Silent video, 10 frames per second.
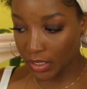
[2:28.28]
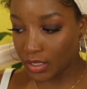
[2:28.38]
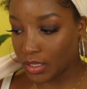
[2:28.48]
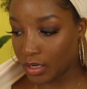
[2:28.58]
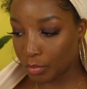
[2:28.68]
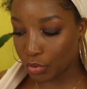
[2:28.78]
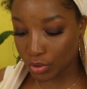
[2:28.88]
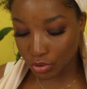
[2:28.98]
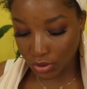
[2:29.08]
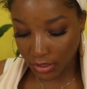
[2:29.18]
and then I'm
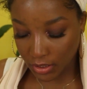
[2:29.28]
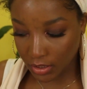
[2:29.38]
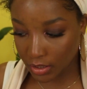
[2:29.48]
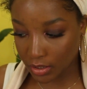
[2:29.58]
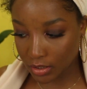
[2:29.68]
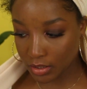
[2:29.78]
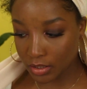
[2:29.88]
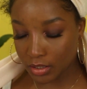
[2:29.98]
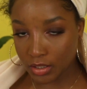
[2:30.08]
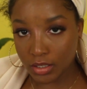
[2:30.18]
going to take
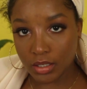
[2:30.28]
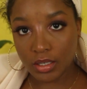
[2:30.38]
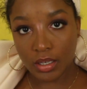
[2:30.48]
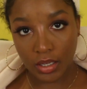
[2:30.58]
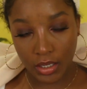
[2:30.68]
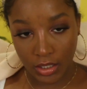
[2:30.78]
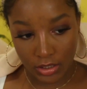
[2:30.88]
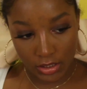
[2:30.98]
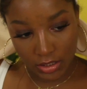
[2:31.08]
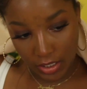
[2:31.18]

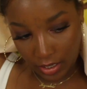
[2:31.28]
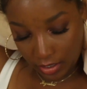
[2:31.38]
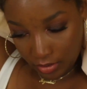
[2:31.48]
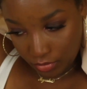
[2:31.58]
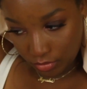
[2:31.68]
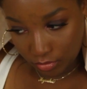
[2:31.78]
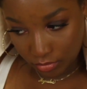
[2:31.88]
each side